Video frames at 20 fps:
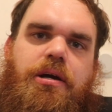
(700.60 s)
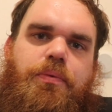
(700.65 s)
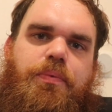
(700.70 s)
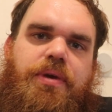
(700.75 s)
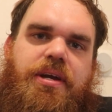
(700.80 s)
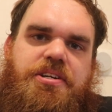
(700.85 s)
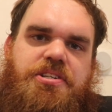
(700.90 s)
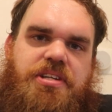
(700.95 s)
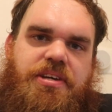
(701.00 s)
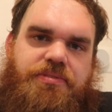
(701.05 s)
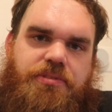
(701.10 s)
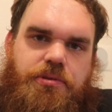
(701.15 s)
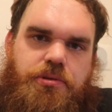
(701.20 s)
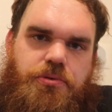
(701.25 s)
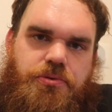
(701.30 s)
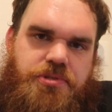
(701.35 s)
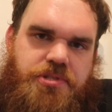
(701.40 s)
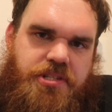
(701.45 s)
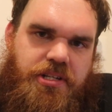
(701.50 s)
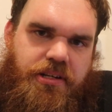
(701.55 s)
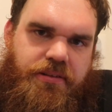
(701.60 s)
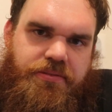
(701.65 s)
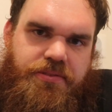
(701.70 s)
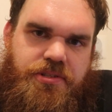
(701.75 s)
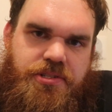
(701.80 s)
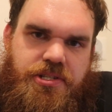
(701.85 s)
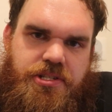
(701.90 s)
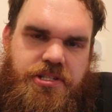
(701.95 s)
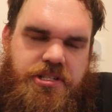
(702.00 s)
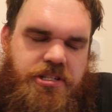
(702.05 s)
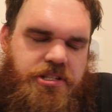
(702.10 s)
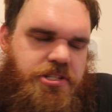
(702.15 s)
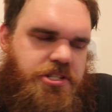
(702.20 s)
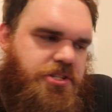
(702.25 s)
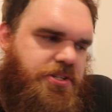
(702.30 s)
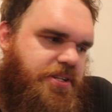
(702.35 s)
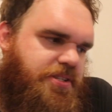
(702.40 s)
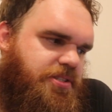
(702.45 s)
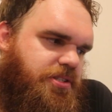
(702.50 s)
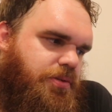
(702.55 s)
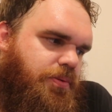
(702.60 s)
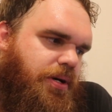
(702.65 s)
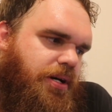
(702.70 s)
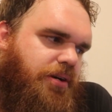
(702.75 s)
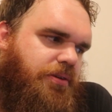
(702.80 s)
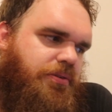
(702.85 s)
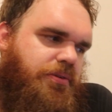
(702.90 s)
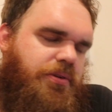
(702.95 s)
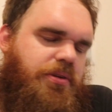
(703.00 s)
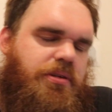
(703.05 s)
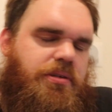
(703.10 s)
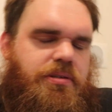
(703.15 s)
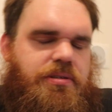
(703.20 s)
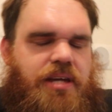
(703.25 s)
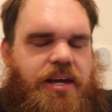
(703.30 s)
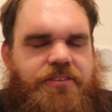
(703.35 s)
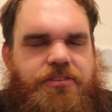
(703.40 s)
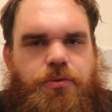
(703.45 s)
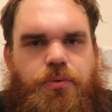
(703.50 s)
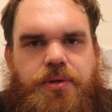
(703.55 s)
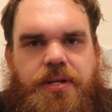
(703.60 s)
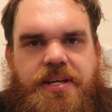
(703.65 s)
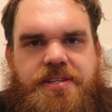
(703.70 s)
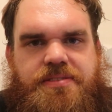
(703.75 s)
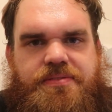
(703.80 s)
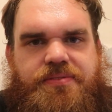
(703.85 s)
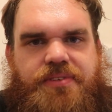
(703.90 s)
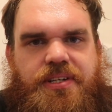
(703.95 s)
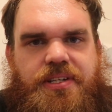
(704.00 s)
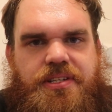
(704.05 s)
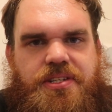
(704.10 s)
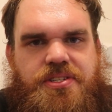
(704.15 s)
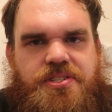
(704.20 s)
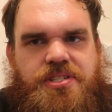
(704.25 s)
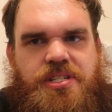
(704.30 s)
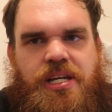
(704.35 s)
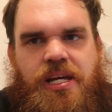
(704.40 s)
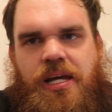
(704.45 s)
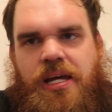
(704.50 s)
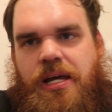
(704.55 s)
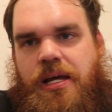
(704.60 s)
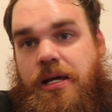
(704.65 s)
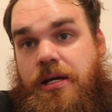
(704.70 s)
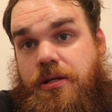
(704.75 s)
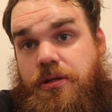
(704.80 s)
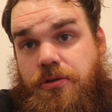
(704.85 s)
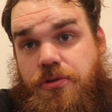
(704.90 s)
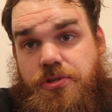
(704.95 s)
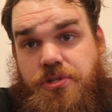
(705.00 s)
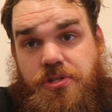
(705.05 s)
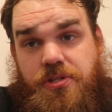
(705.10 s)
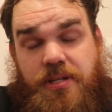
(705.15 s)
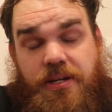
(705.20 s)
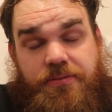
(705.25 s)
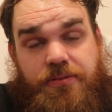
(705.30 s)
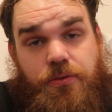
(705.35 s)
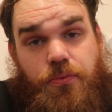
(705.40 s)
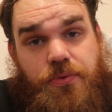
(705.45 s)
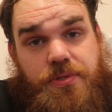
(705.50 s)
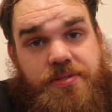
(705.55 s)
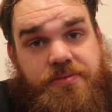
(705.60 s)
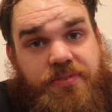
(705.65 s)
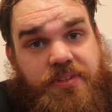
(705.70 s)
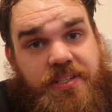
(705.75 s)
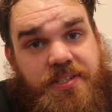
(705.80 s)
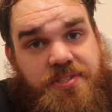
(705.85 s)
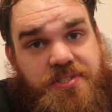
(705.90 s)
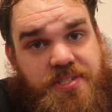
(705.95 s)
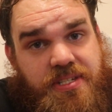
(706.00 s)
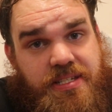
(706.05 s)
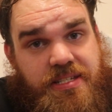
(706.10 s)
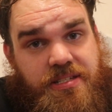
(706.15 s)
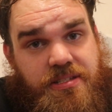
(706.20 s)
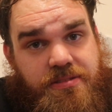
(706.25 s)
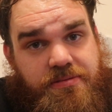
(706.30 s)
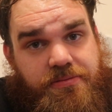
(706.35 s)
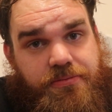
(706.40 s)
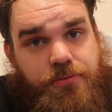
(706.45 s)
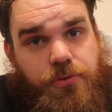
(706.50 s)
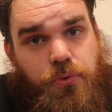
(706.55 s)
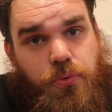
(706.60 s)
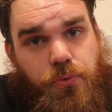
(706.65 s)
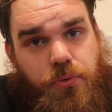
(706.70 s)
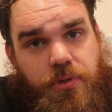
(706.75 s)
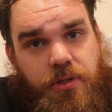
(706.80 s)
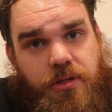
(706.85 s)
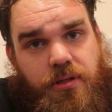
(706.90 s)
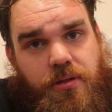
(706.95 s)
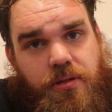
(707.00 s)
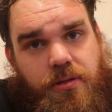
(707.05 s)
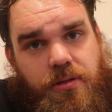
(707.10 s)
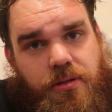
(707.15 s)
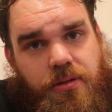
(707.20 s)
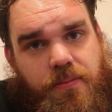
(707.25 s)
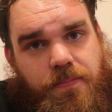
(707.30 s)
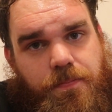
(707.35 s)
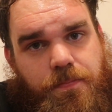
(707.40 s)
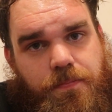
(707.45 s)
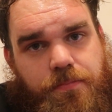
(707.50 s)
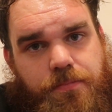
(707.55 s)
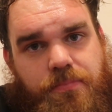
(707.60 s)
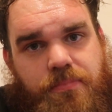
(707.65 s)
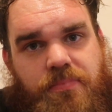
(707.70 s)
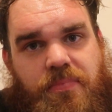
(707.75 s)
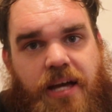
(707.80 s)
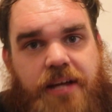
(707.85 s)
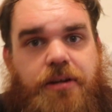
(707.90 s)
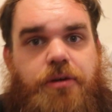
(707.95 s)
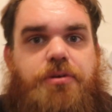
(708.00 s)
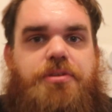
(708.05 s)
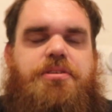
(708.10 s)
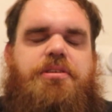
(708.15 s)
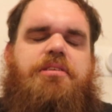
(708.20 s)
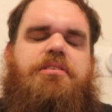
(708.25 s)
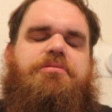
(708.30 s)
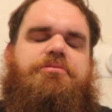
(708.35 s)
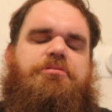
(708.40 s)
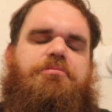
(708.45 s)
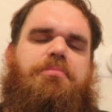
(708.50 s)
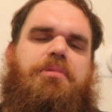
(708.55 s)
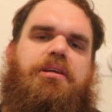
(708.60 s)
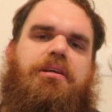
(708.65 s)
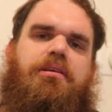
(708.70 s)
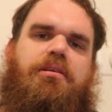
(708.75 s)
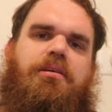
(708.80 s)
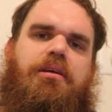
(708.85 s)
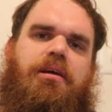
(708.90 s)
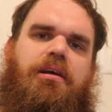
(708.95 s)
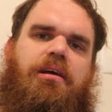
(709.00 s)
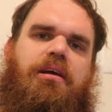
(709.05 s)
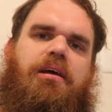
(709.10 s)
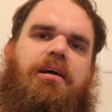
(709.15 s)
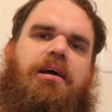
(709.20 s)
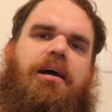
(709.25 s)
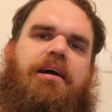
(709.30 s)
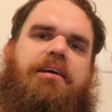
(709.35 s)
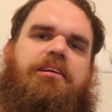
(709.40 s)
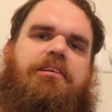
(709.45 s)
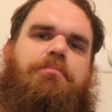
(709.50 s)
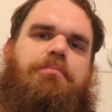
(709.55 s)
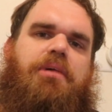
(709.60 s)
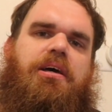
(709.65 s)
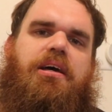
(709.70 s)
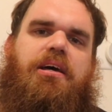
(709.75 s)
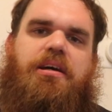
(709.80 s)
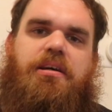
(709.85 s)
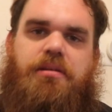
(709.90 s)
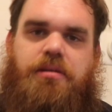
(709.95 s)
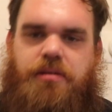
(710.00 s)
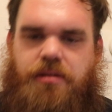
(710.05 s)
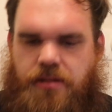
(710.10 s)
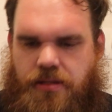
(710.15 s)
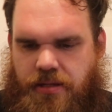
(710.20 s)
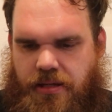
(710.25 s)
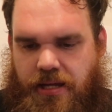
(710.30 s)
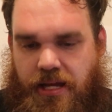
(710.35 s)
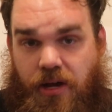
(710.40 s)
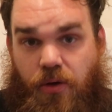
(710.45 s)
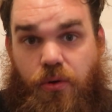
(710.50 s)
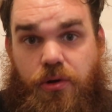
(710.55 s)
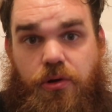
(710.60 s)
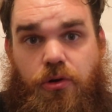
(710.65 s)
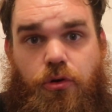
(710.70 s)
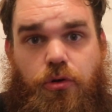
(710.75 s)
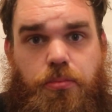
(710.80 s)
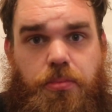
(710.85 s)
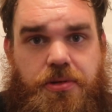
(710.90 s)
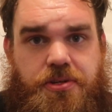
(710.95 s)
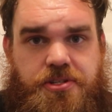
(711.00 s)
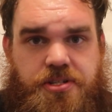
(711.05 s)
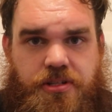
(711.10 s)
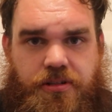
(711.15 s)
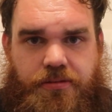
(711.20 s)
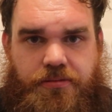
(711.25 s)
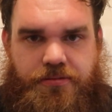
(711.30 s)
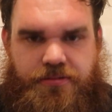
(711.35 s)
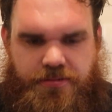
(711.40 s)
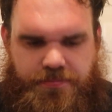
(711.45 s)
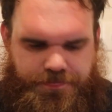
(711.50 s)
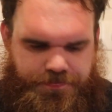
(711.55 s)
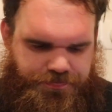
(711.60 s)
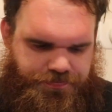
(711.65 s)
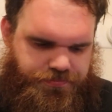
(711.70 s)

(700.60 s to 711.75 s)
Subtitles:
We actually have to do stuff. So it's gonna stress you out. Everyone has a vice. Usually everyone's vice is food. I know what it is for me. I get mad. I want a whole bunch of